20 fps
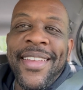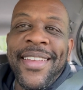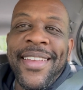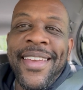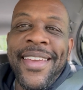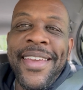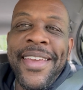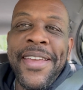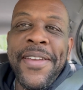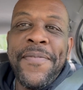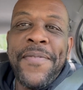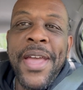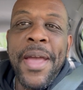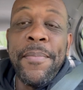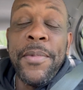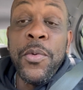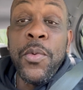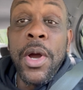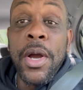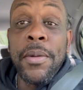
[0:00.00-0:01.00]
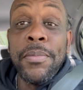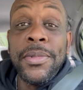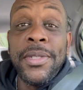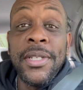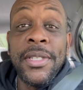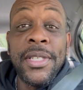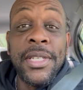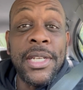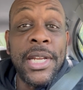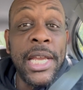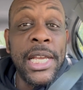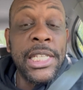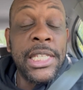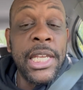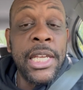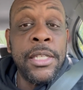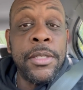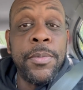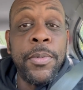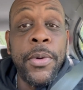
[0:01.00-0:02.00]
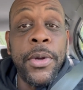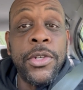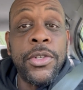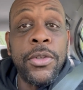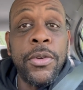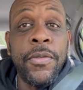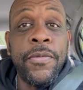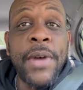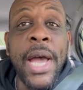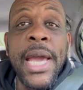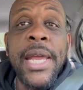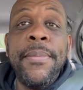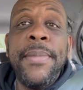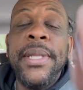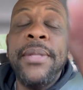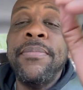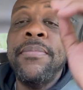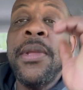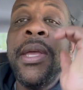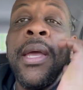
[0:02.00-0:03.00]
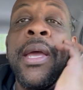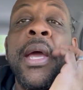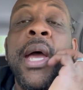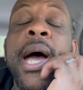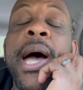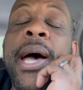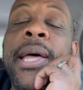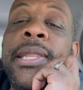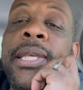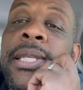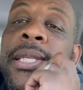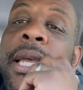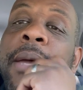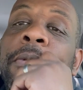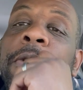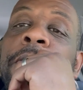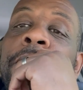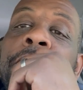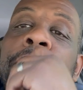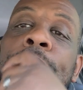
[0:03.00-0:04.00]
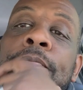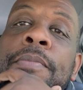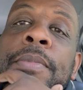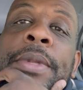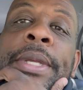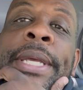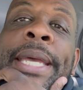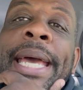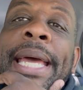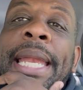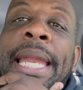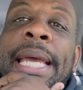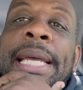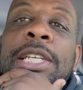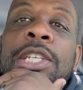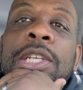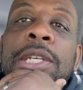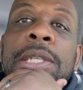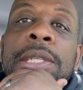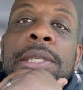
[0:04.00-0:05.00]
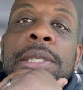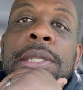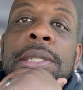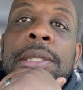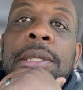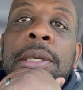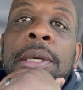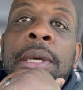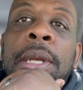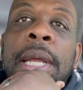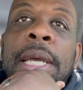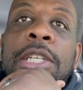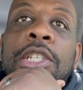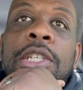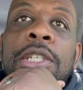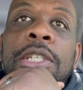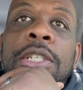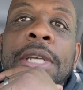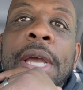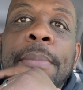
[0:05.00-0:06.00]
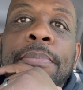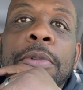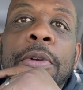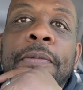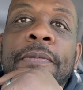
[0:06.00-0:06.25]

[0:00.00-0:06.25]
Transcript: Hey family, welcome to today's Inspirational Vitamin. This comes from Galatians chapter